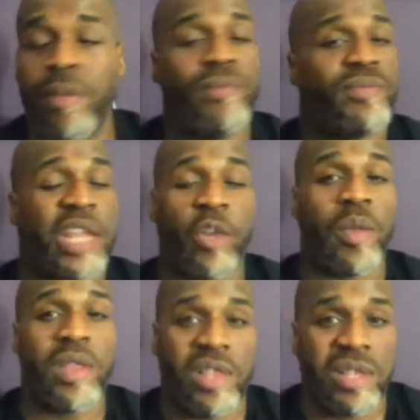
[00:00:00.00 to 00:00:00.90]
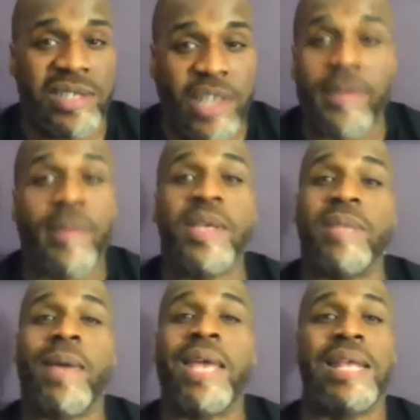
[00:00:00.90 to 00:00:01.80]
they don't. WWE
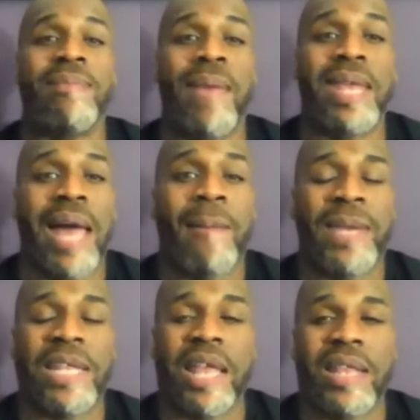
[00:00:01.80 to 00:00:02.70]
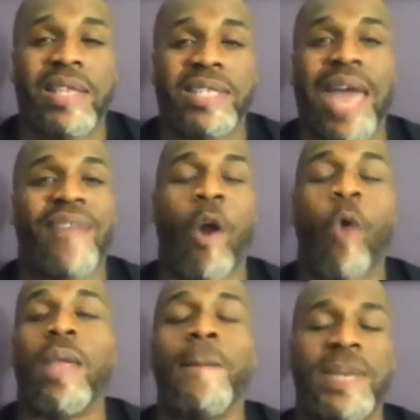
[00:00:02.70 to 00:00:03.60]
may not be, doesn't have
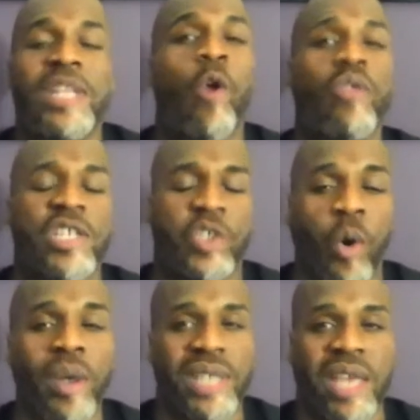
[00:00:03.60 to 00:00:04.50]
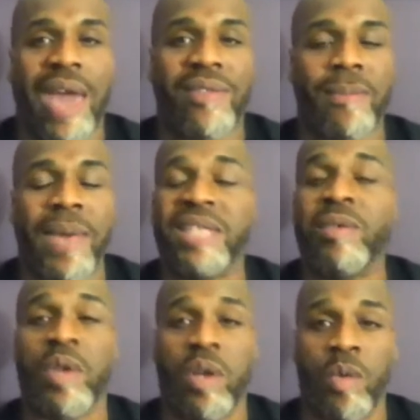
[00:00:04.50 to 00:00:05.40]
to be the only choice that you had to make
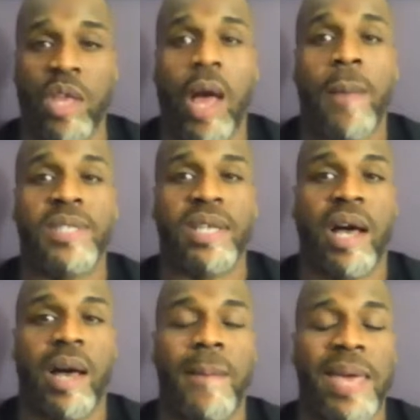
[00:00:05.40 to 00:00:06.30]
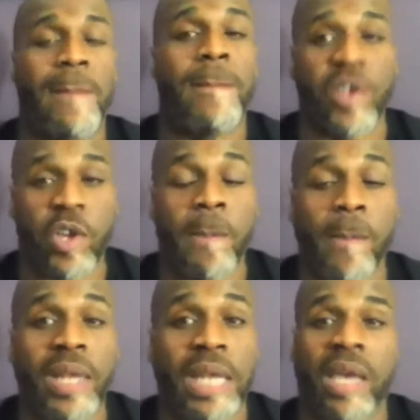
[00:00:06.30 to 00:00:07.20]
when it comes to making good
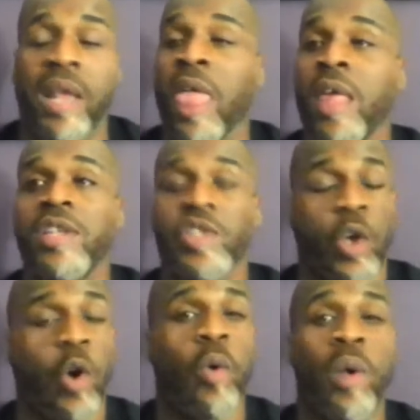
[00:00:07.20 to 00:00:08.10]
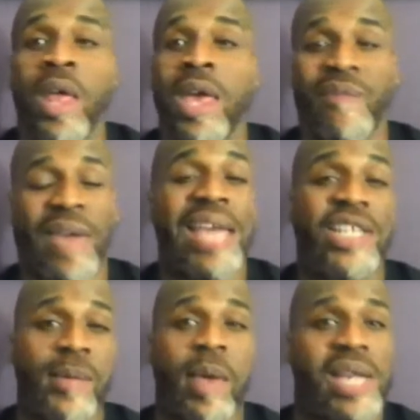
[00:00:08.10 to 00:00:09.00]
money. So if
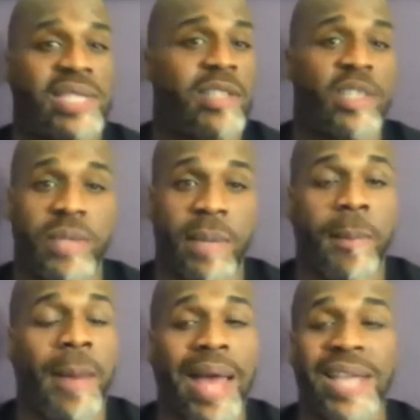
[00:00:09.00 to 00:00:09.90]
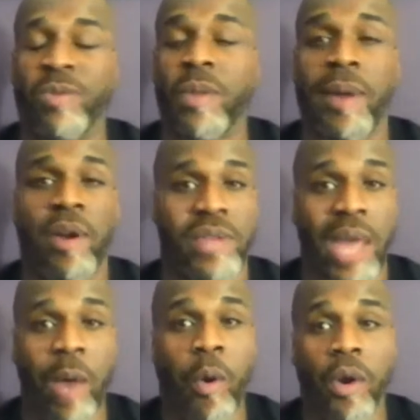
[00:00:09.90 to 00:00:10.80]
AEW has like some deeper pockets with a better
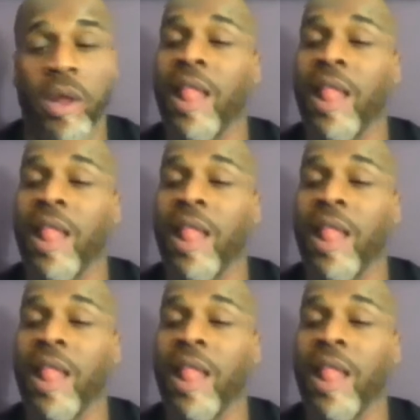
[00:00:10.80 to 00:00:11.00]
network,